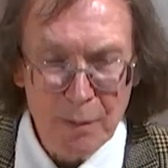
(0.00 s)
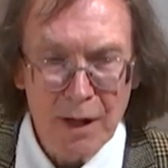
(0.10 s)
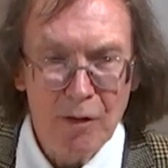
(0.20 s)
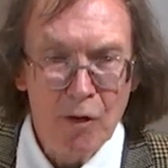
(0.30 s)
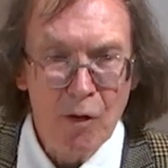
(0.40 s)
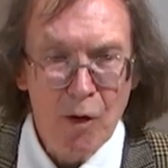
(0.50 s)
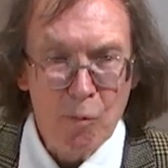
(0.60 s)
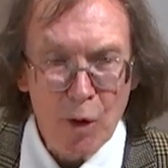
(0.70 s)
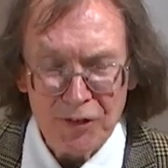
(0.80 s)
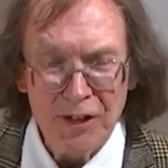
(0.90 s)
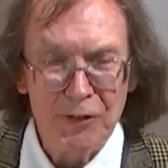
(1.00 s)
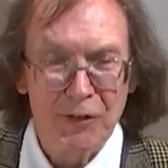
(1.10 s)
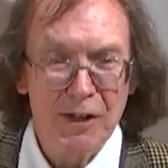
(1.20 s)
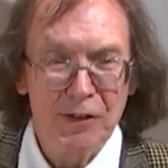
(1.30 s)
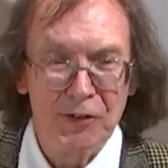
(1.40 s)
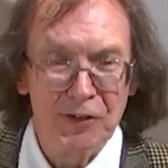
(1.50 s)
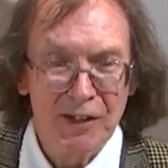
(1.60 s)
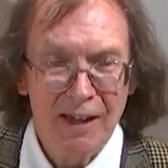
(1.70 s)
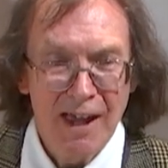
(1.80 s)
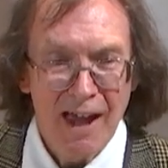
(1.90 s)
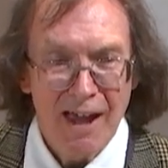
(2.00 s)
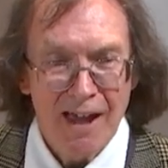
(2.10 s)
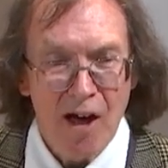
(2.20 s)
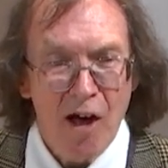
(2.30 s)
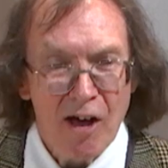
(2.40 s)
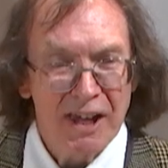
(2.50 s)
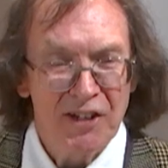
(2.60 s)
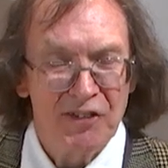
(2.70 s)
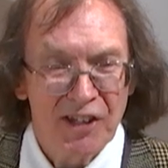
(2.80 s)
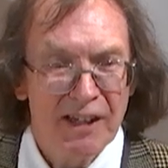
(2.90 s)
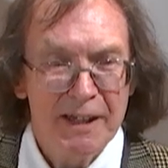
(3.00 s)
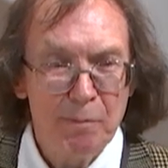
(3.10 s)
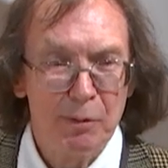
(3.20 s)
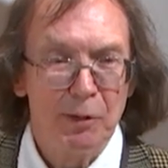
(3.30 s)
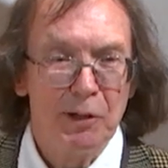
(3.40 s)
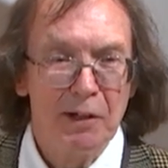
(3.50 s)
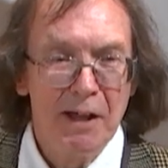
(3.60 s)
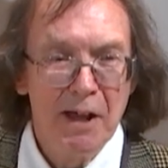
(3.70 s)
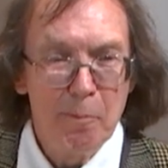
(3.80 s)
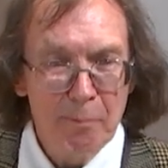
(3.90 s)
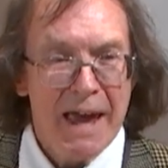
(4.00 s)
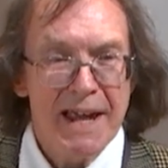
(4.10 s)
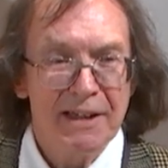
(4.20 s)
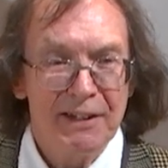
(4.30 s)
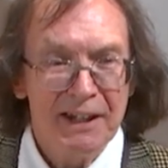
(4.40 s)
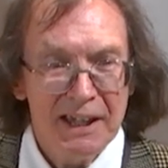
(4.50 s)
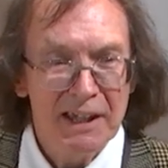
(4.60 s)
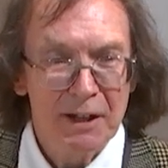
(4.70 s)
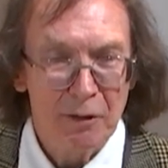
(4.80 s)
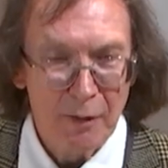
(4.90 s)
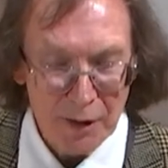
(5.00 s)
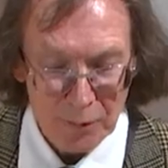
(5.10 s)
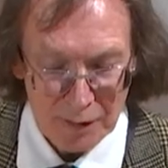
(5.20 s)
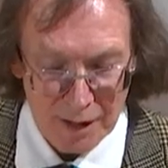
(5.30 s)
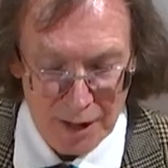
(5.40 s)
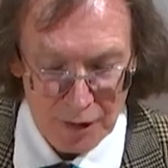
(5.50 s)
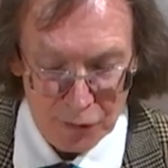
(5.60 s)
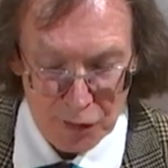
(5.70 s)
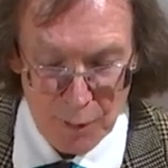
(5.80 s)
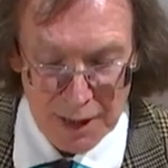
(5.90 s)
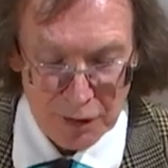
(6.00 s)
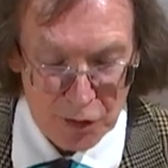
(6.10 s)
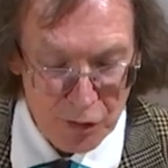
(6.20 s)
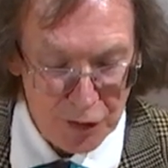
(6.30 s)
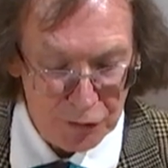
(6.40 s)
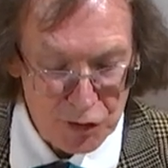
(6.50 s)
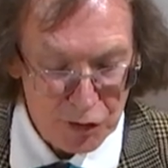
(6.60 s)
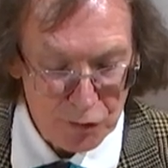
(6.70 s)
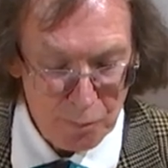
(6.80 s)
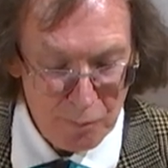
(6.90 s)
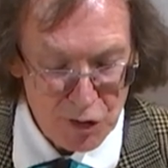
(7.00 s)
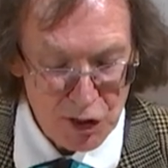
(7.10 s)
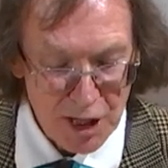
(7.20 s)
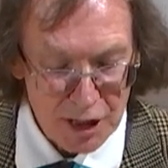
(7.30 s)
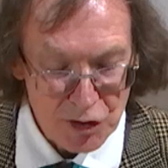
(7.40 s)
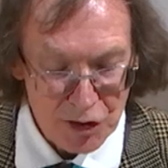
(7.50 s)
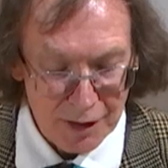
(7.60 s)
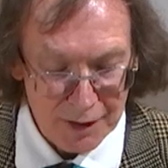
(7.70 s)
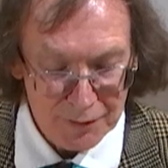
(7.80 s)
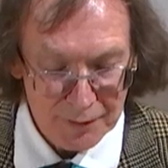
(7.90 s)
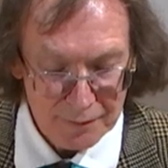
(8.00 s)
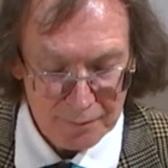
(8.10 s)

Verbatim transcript: But what is this archetypal pagan hero doing in a Christian churchyard?